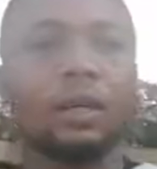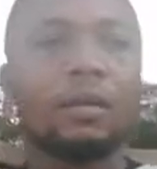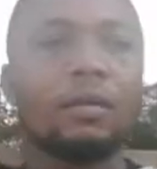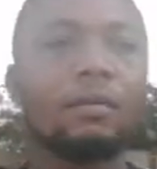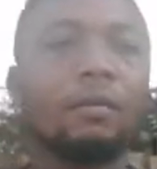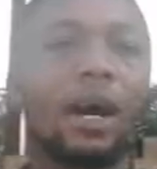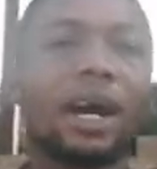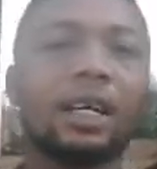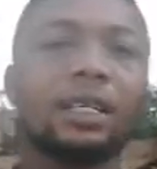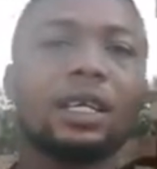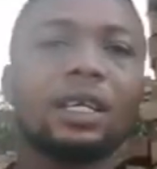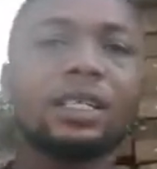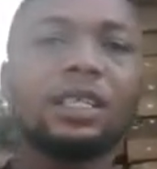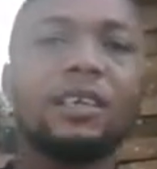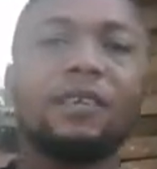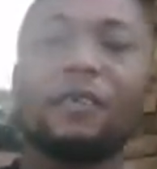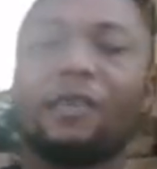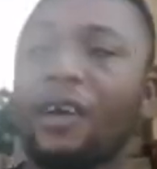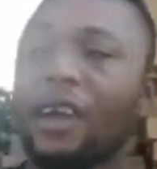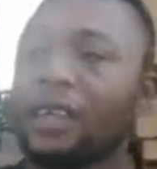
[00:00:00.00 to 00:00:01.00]
but the
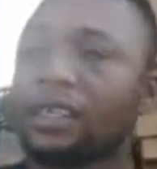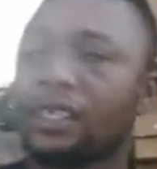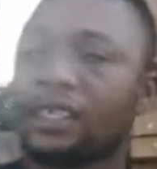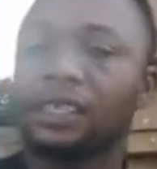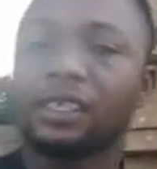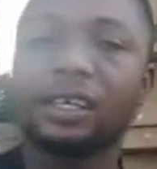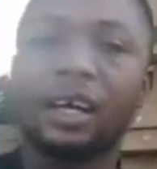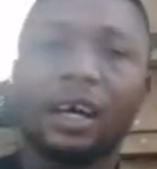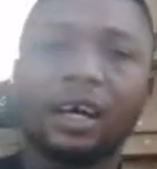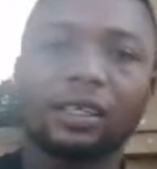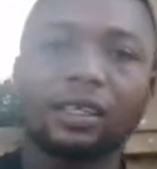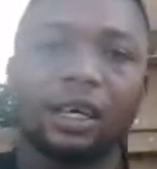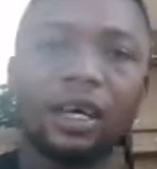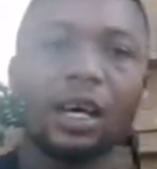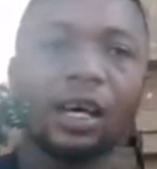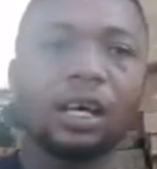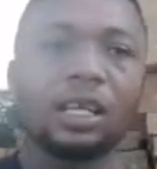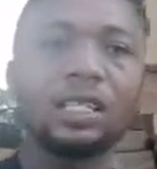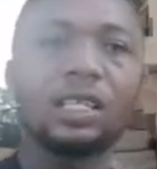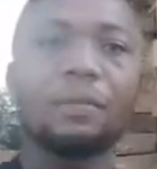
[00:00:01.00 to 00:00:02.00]
difference is that
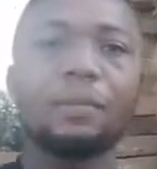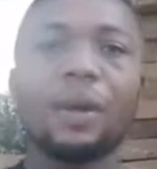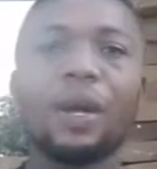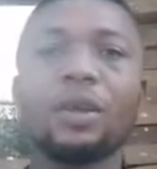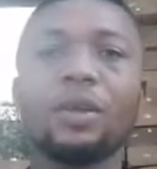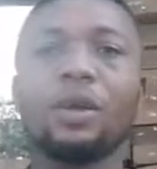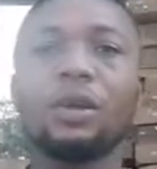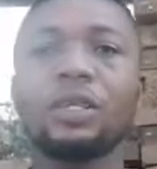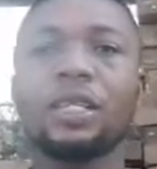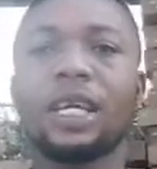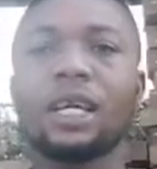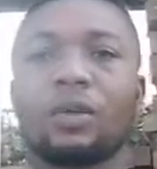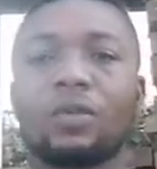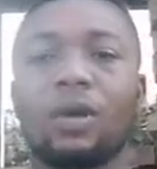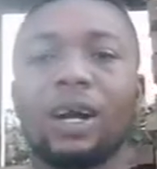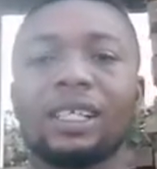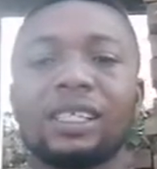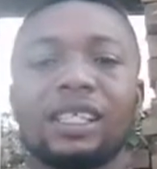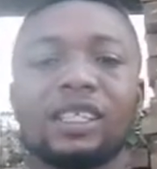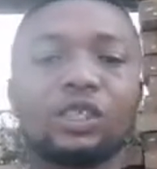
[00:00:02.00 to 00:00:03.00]
it depends on the
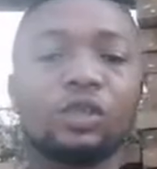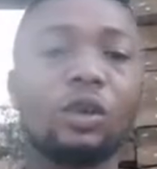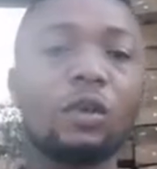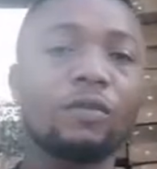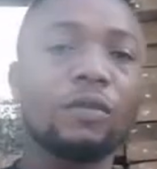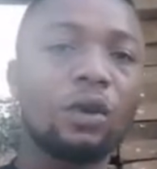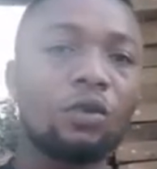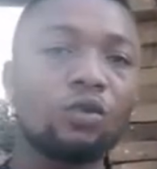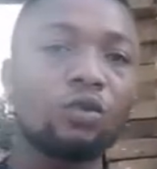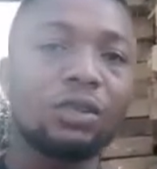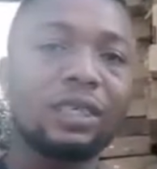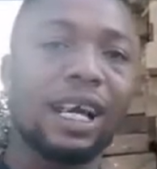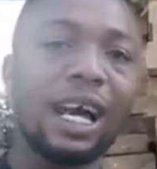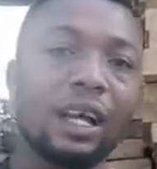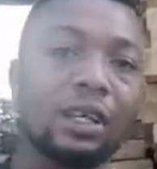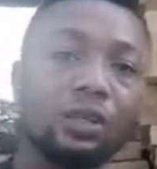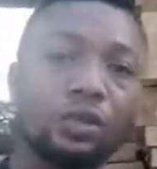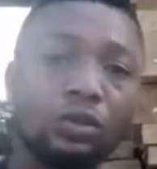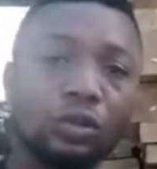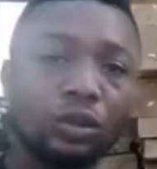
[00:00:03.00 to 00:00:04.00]
quantity of the wood
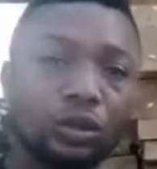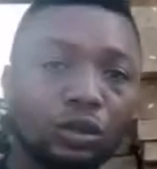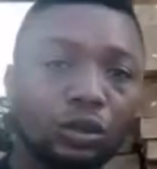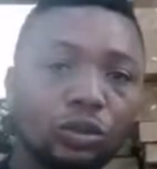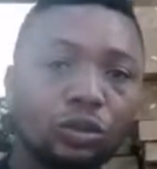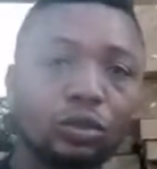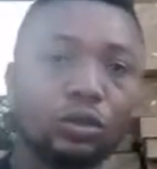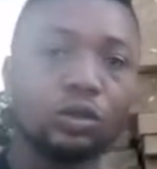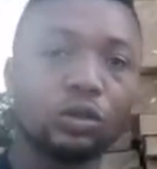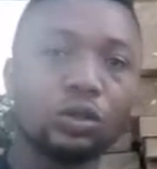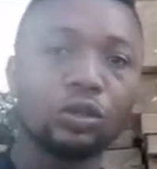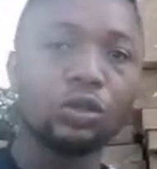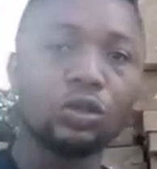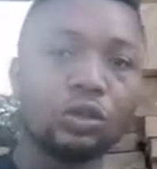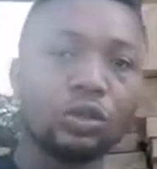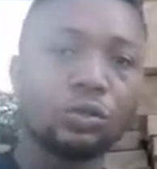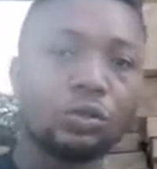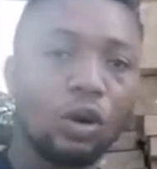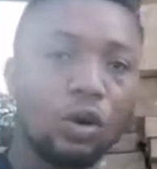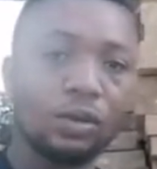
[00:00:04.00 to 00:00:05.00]
that you
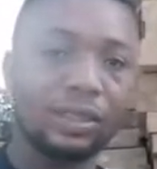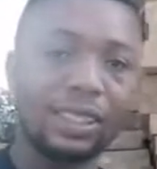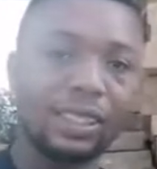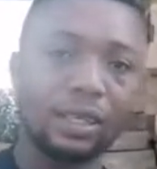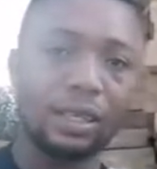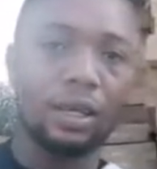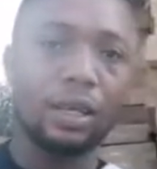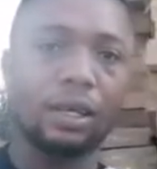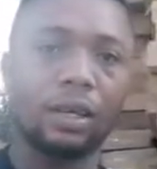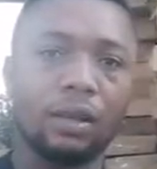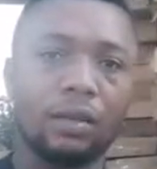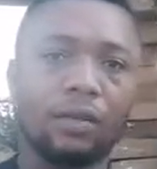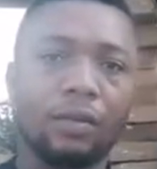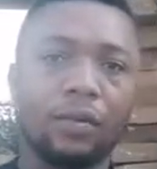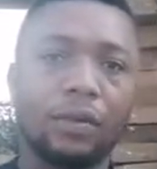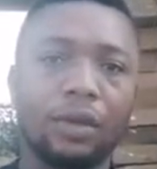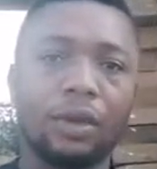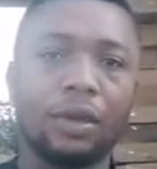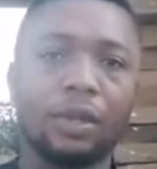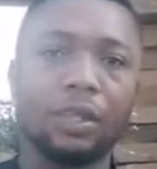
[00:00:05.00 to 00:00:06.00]
bought.
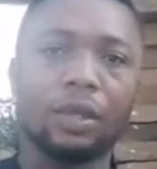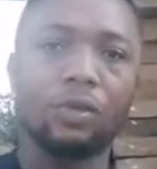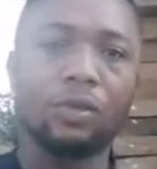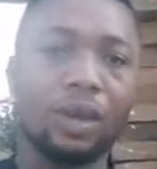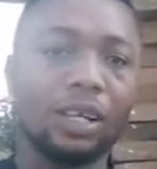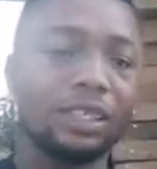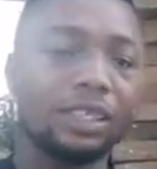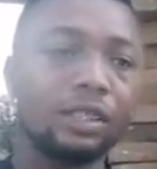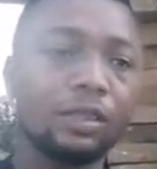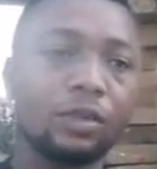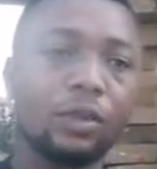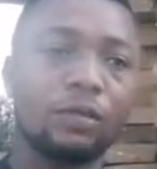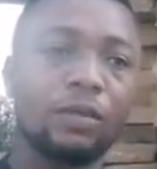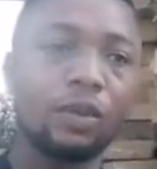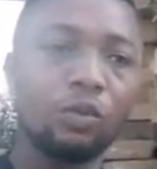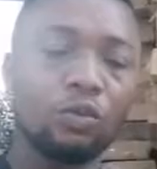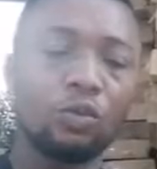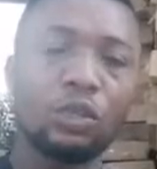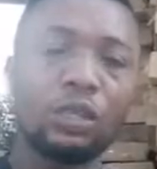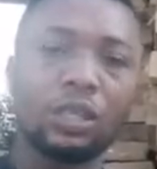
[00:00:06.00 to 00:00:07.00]
The quantity of the
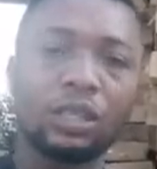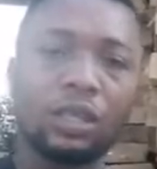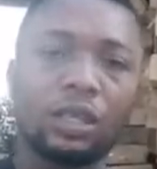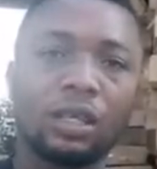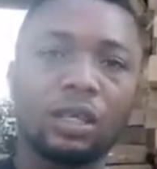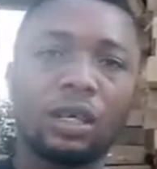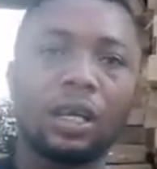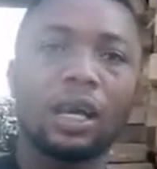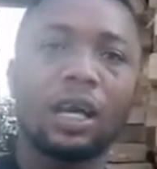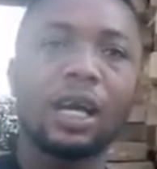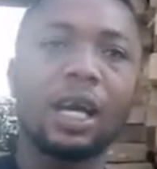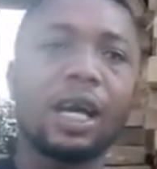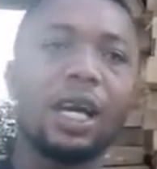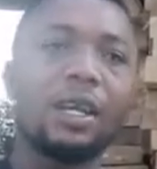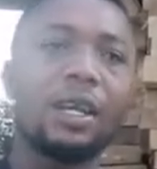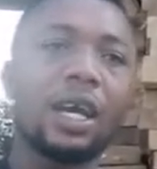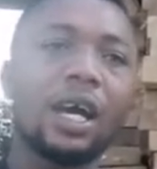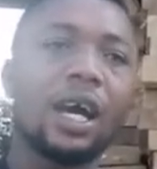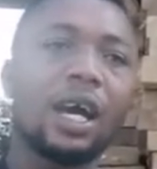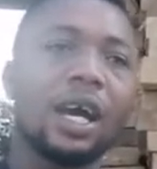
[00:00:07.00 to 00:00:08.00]
wood.
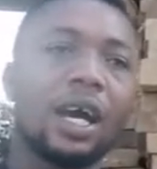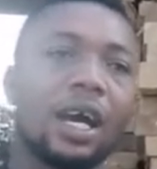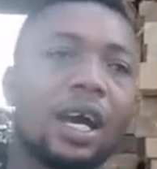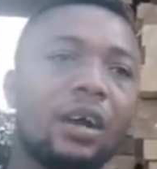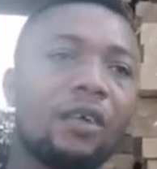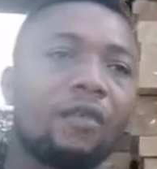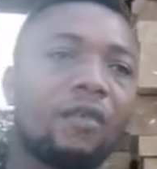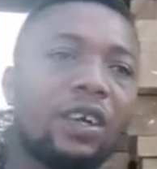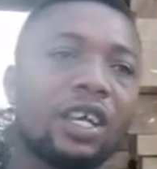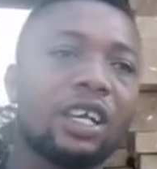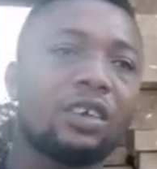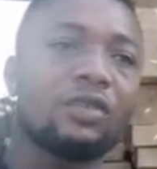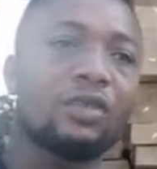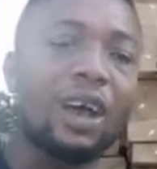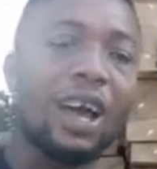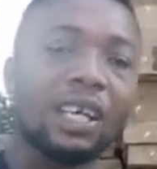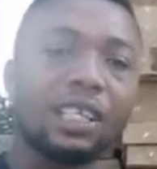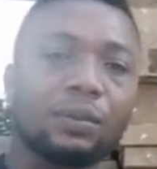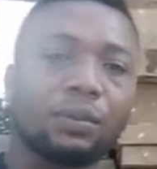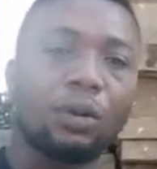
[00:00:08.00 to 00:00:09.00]
And for the
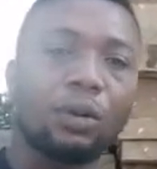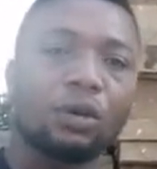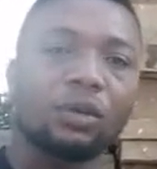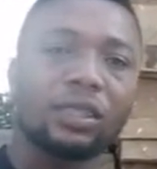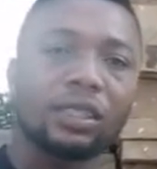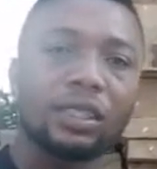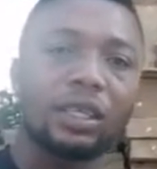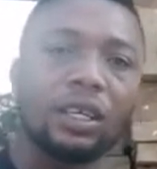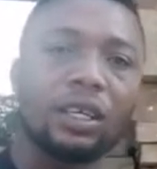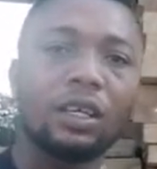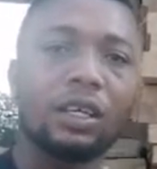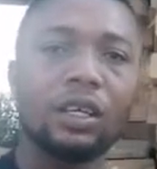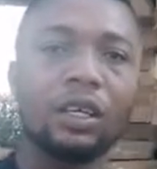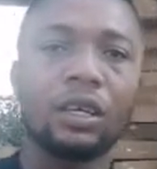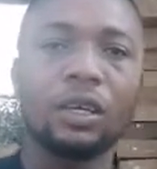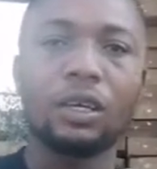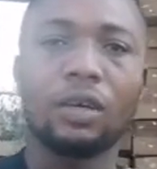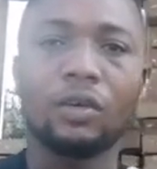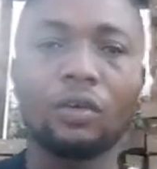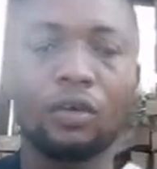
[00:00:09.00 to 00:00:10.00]
transport,
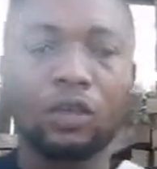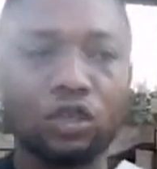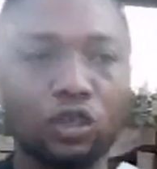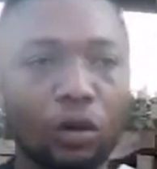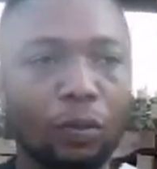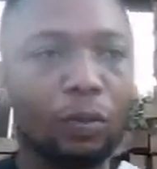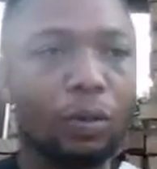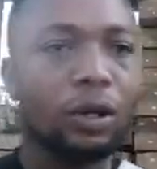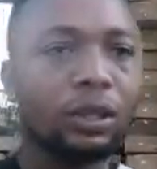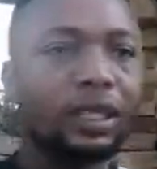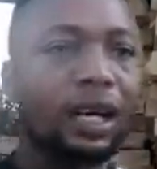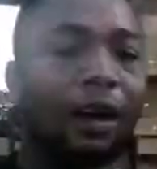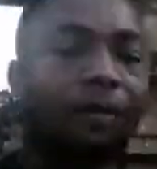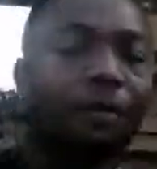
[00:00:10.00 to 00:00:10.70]
you support half